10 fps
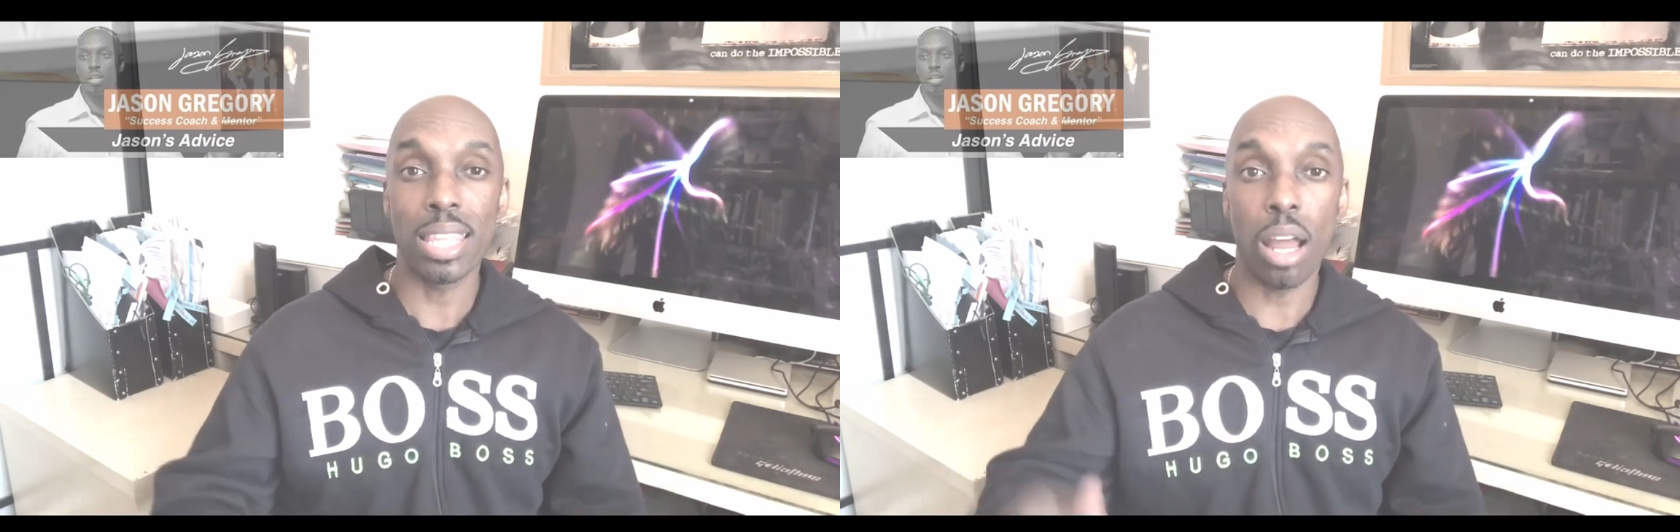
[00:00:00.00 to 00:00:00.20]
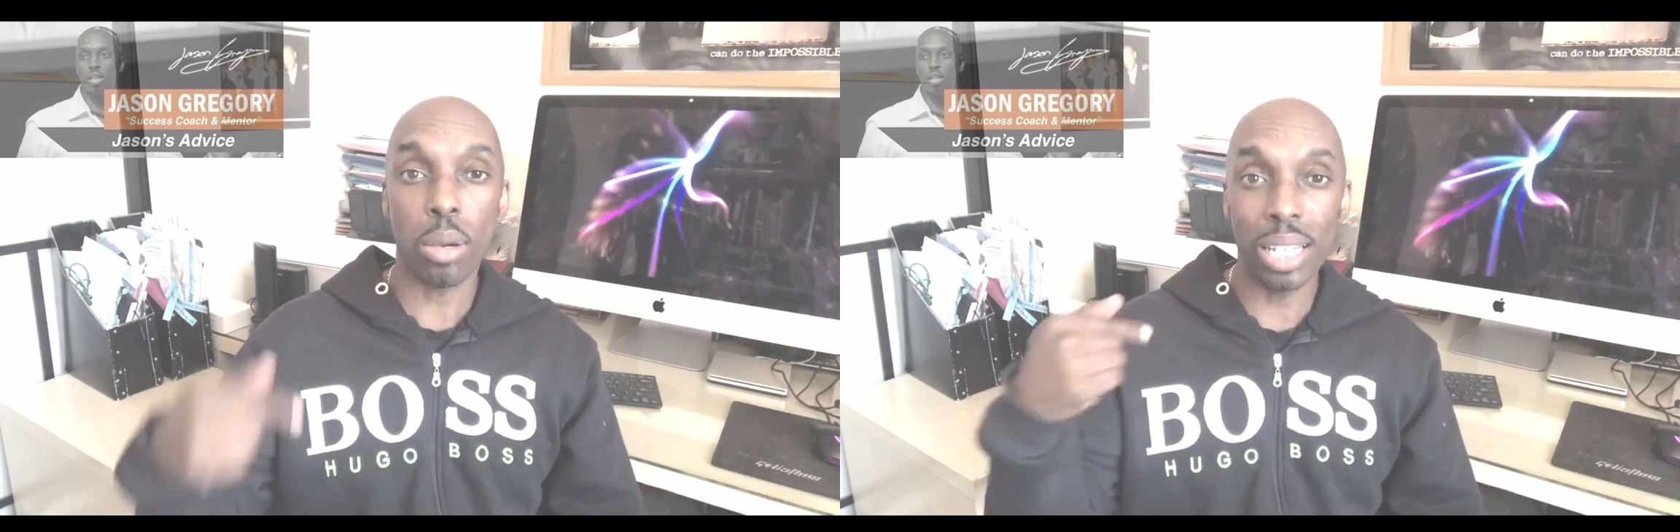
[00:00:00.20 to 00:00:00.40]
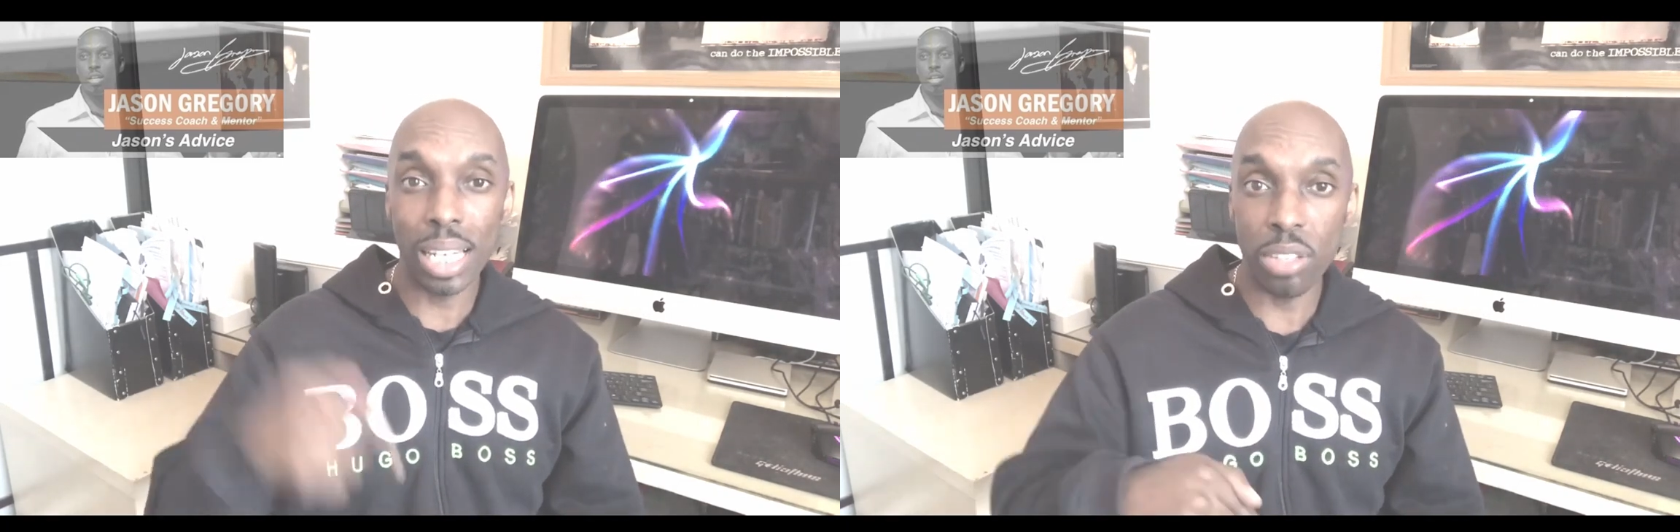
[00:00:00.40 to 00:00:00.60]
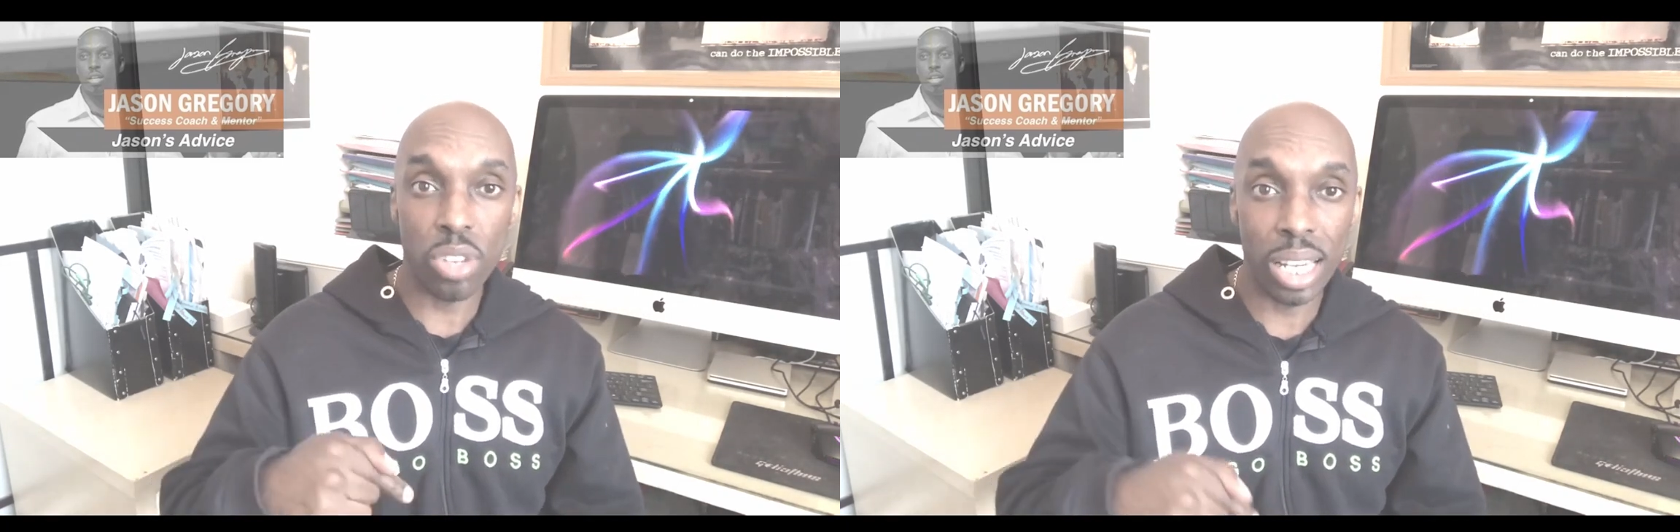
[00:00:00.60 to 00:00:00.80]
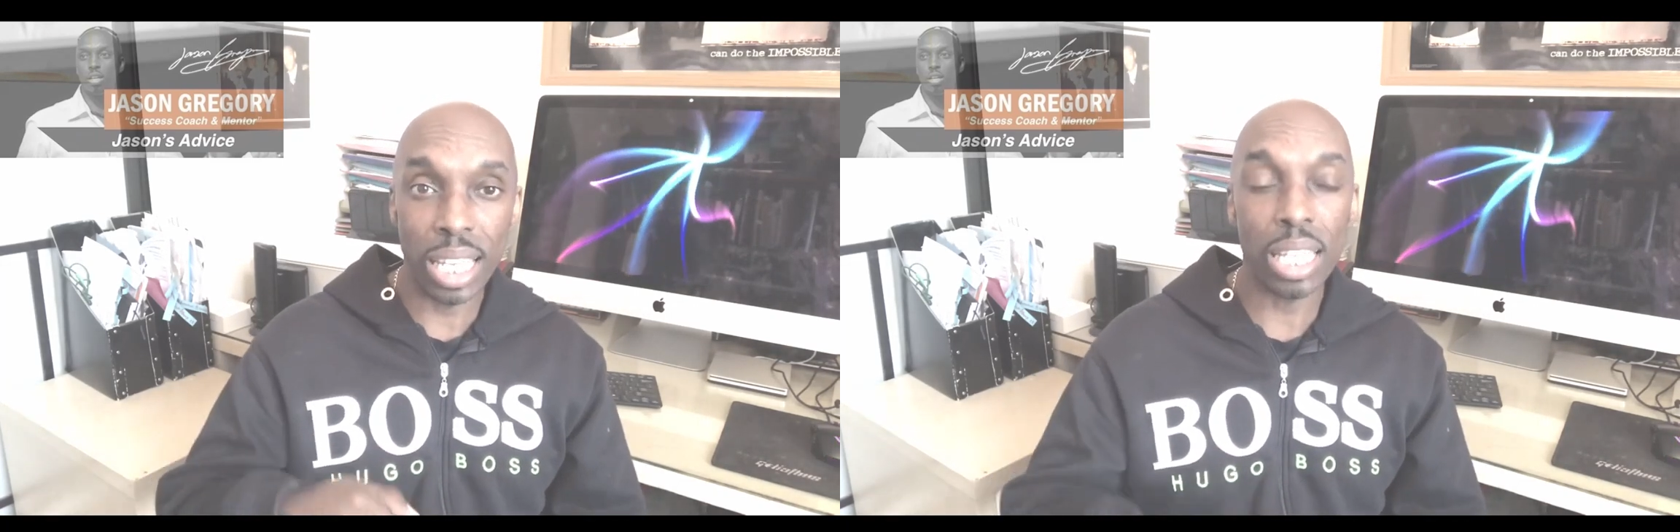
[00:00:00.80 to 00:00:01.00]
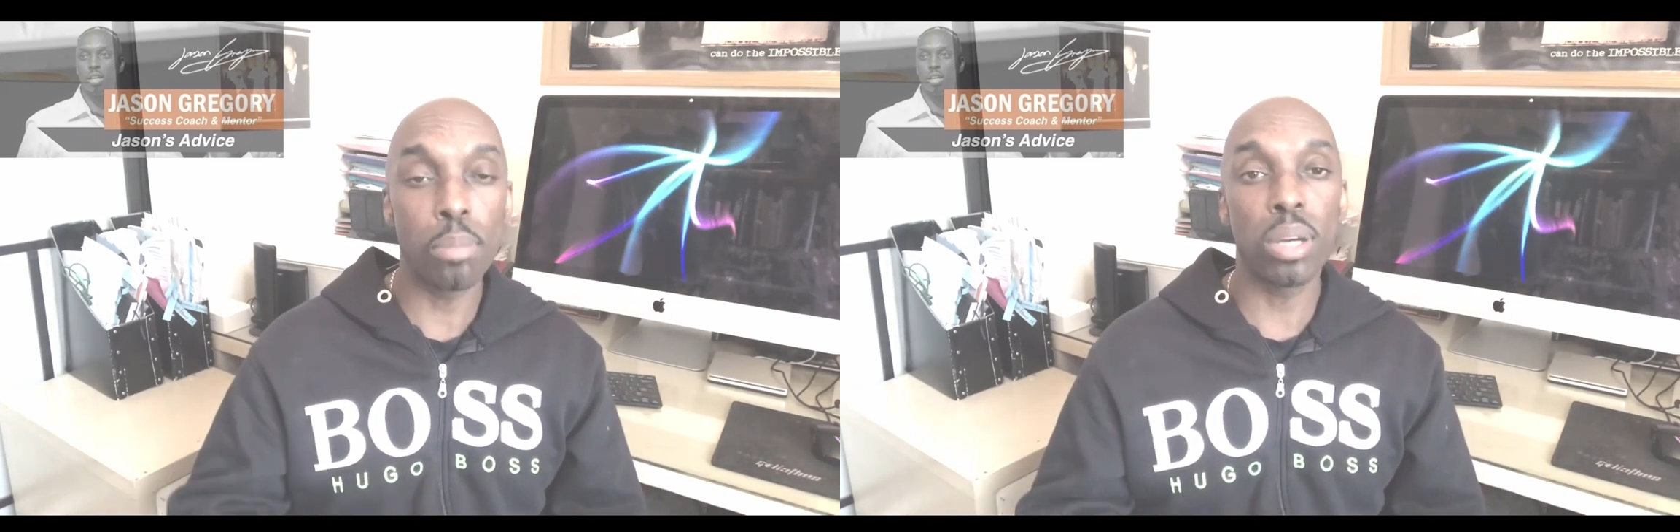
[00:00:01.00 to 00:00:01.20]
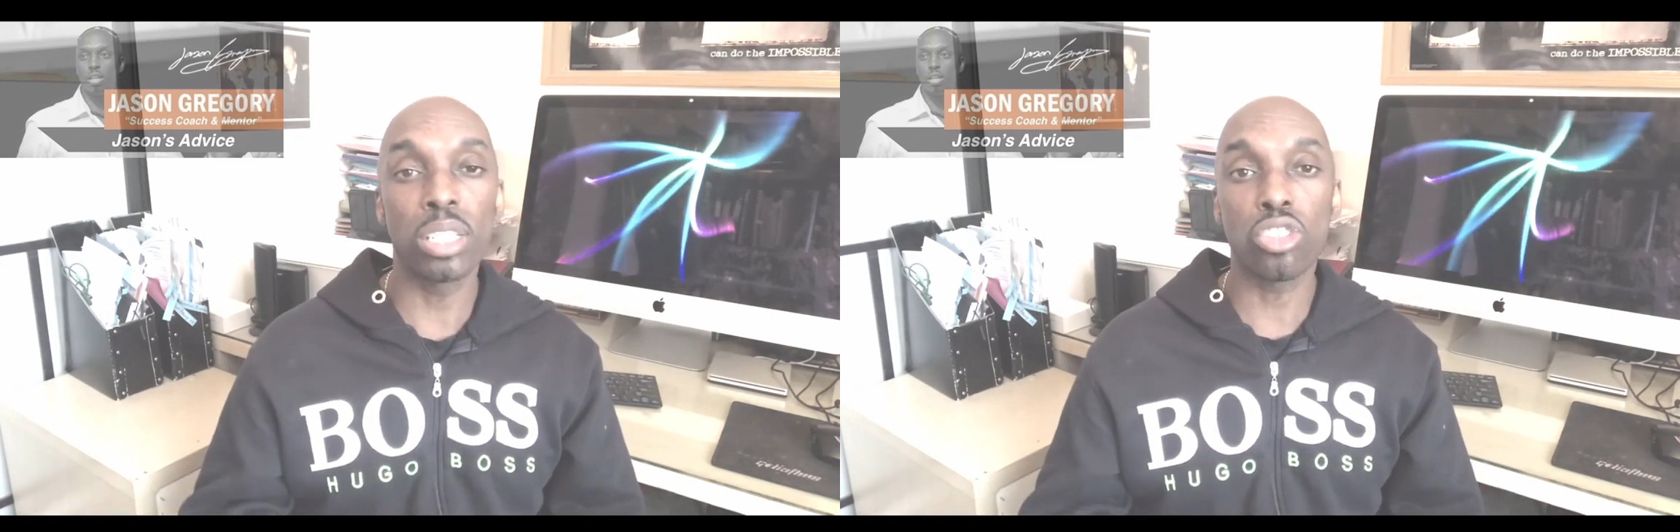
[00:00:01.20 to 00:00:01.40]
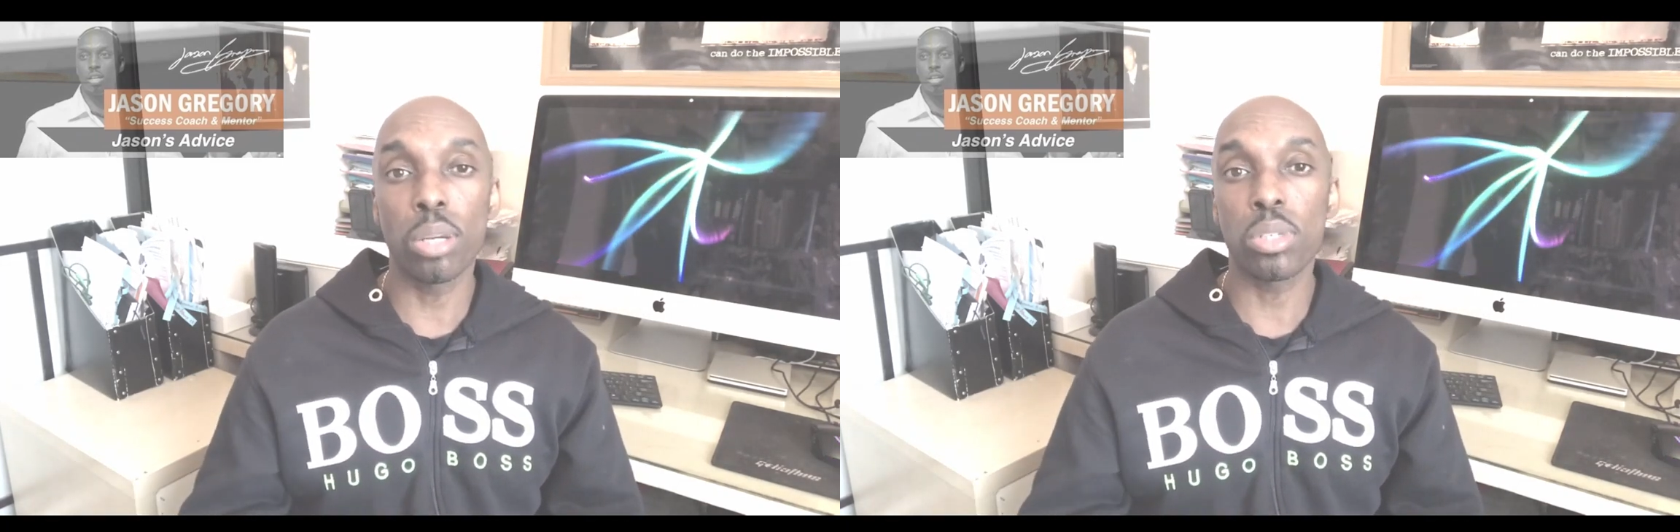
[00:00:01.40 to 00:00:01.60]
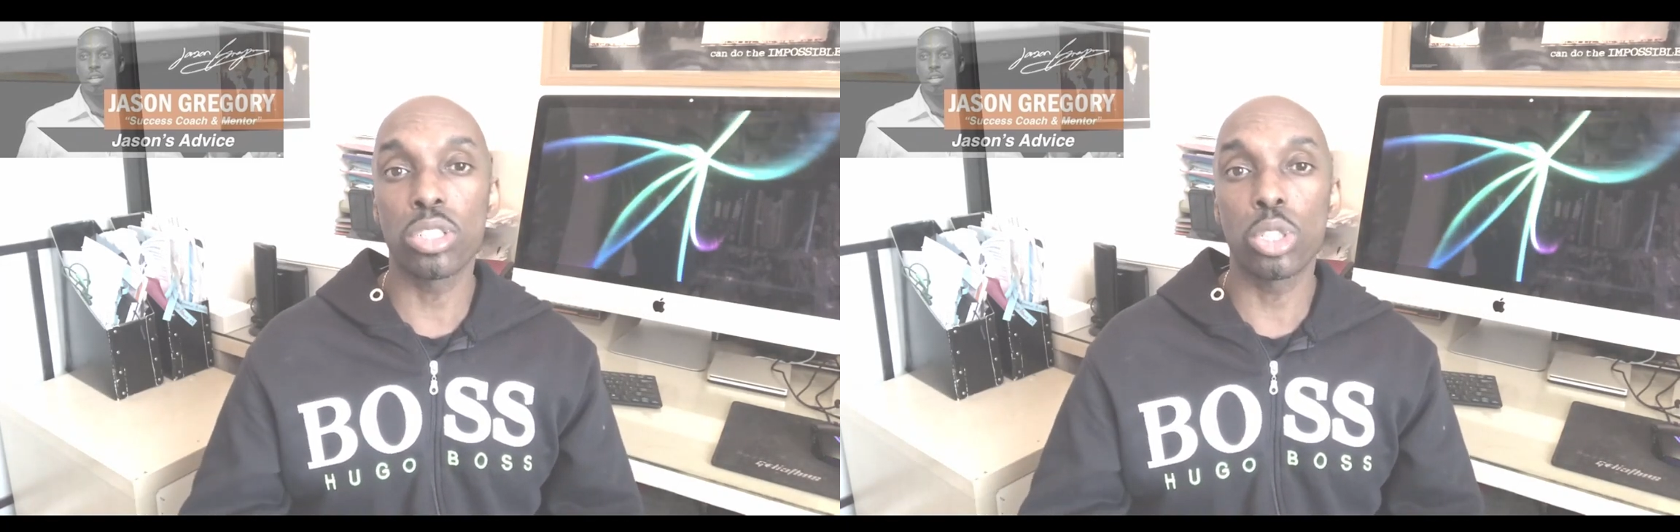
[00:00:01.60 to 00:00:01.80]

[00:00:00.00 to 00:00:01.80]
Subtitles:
then I'm going to leave a link in my description